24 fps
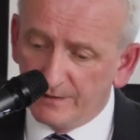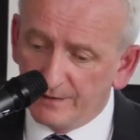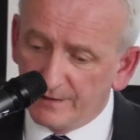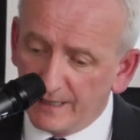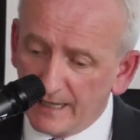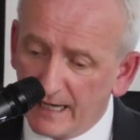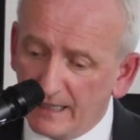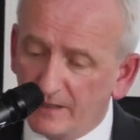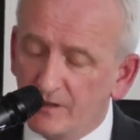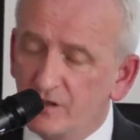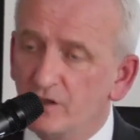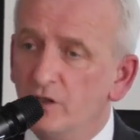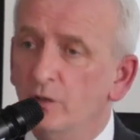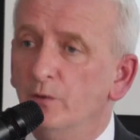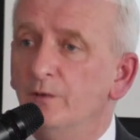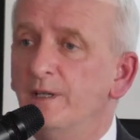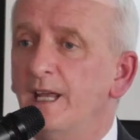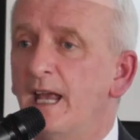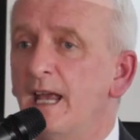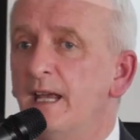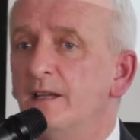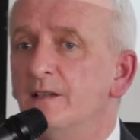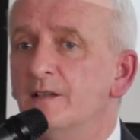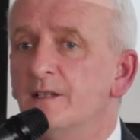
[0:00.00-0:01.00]
The next 2
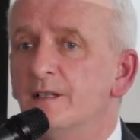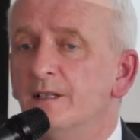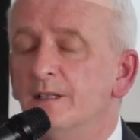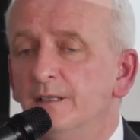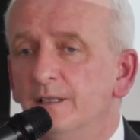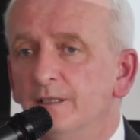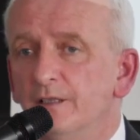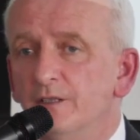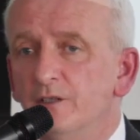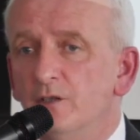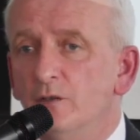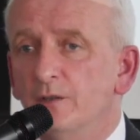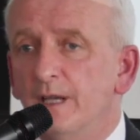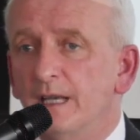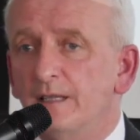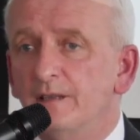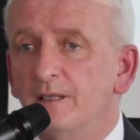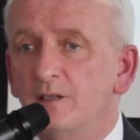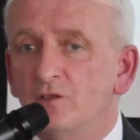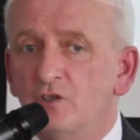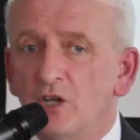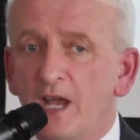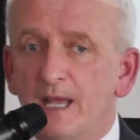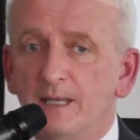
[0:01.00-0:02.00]
days, you get
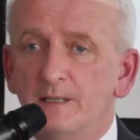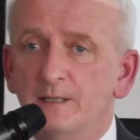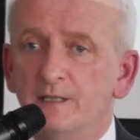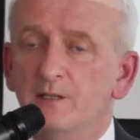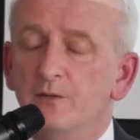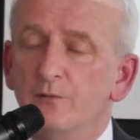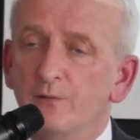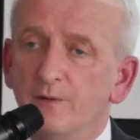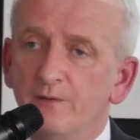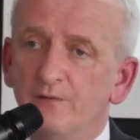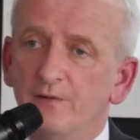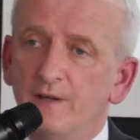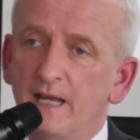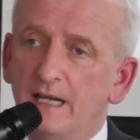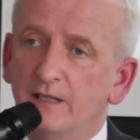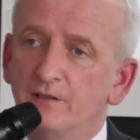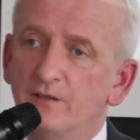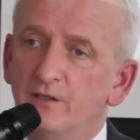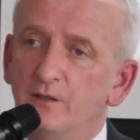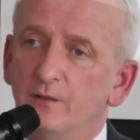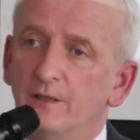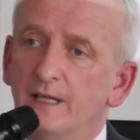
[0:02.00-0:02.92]
the chance to reflect.